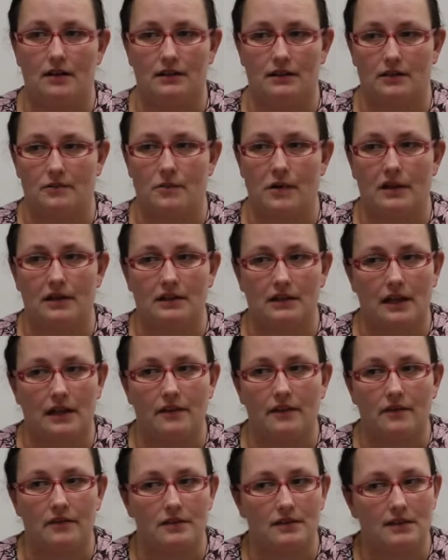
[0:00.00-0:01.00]
and then work
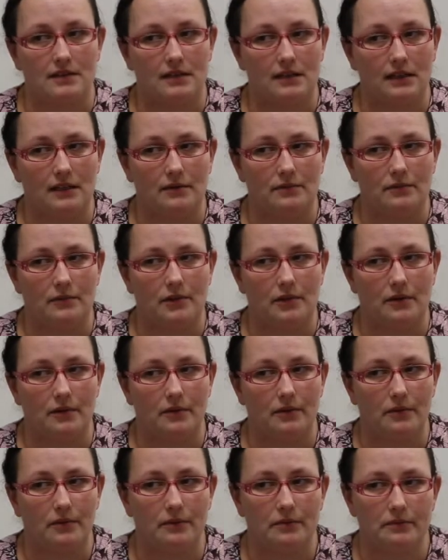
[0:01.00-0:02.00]
together as a team
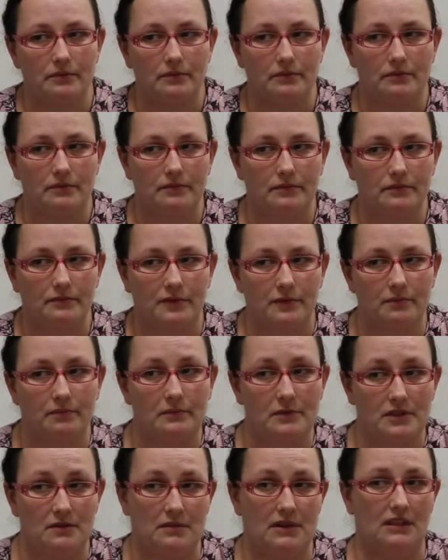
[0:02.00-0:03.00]

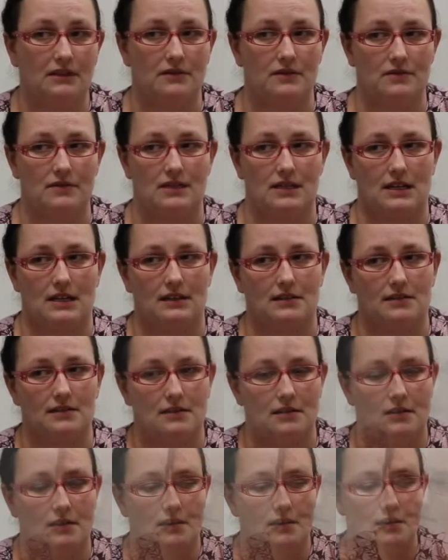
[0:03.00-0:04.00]
to meet those needs.